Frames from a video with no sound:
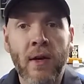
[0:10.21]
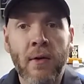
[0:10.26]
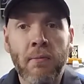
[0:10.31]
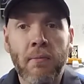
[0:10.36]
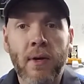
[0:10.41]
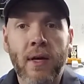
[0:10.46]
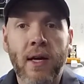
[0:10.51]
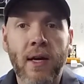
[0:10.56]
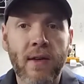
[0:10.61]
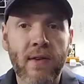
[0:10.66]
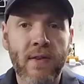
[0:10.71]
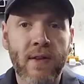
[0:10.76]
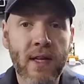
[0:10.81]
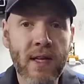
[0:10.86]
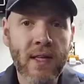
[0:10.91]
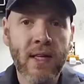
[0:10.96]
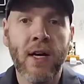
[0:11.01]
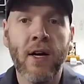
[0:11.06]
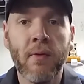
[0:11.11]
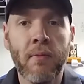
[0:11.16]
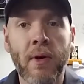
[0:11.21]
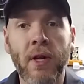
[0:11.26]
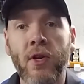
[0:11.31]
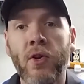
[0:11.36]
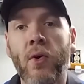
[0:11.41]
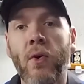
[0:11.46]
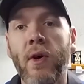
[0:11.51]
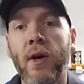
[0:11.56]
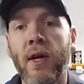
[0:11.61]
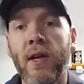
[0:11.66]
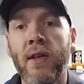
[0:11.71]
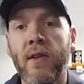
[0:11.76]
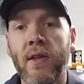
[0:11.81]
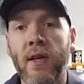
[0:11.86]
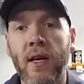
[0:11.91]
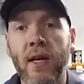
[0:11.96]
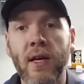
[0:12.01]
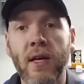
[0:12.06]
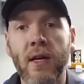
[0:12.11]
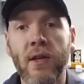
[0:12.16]
because Detail Mentor is
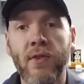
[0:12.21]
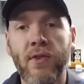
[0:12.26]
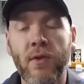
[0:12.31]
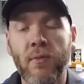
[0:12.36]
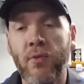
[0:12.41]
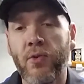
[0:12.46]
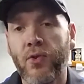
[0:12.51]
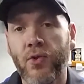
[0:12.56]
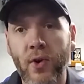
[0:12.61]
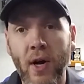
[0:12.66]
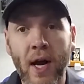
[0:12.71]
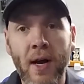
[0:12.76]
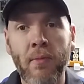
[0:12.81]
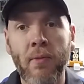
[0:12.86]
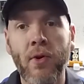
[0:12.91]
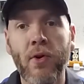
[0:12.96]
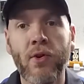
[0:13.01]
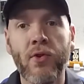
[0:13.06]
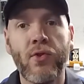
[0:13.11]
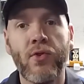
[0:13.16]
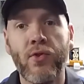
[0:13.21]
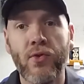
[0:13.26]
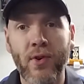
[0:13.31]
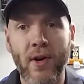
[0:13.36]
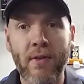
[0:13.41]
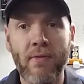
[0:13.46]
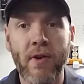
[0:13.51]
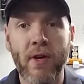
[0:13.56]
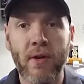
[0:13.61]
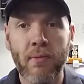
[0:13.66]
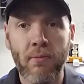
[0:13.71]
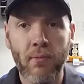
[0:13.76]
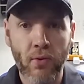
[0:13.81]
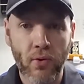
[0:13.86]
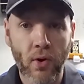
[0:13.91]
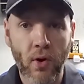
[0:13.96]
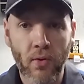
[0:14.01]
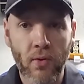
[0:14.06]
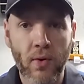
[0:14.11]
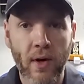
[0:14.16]
a subscriber-driven
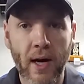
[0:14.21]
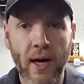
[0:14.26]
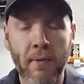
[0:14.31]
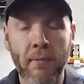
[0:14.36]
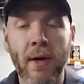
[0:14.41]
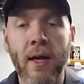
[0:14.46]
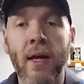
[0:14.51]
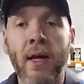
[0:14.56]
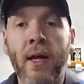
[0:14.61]
program.